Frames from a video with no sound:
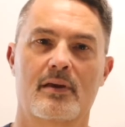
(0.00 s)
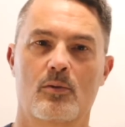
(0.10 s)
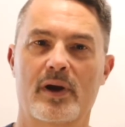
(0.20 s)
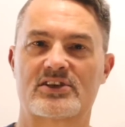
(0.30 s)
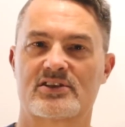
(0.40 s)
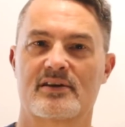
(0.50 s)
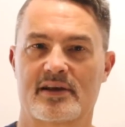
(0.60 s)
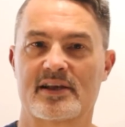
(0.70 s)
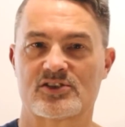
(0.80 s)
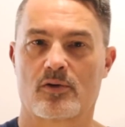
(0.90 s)
which,
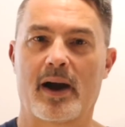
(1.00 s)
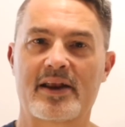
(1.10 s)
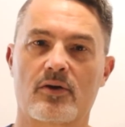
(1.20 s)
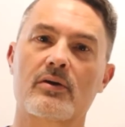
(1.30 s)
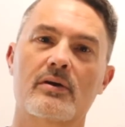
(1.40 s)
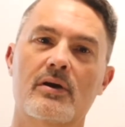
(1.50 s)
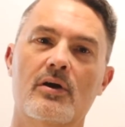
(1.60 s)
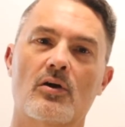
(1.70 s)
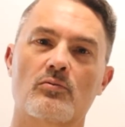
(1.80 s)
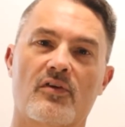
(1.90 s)
as a reminder,
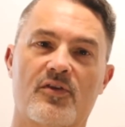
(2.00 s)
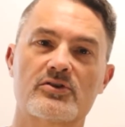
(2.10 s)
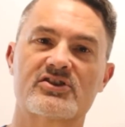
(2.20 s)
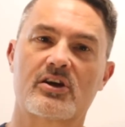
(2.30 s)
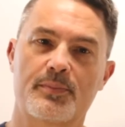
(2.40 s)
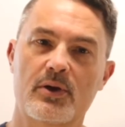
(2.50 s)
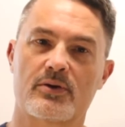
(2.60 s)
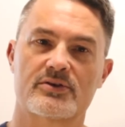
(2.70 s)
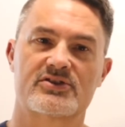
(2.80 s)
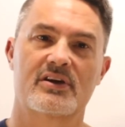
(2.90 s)
refers to
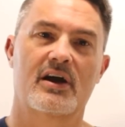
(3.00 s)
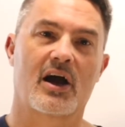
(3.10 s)
computers